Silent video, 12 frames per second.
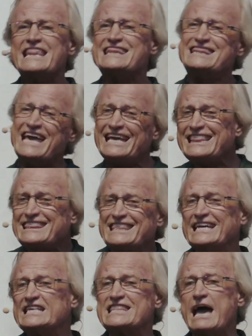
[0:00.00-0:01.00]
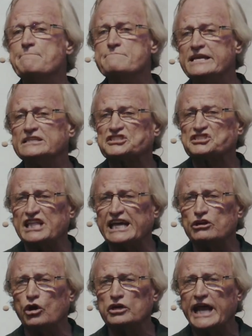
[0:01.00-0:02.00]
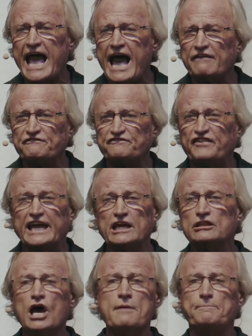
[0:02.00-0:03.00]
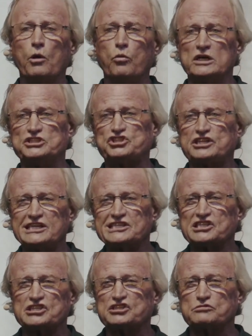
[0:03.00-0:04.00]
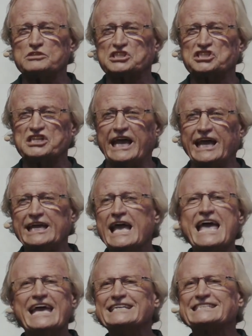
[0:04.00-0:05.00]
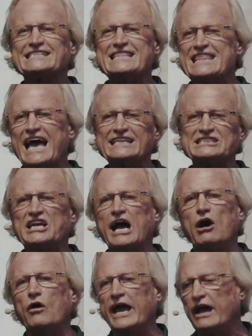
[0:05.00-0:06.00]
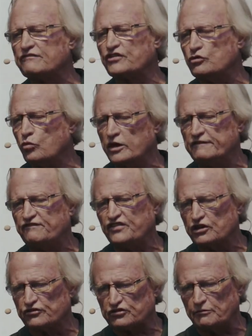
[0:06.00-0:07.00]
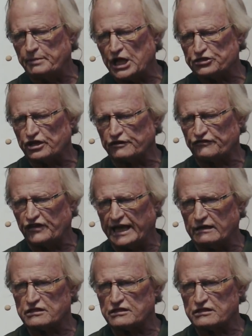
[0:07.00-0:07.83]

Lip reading: They think that means they don't have faith. But what Jesus was saying is that's how everyone feels about their faith.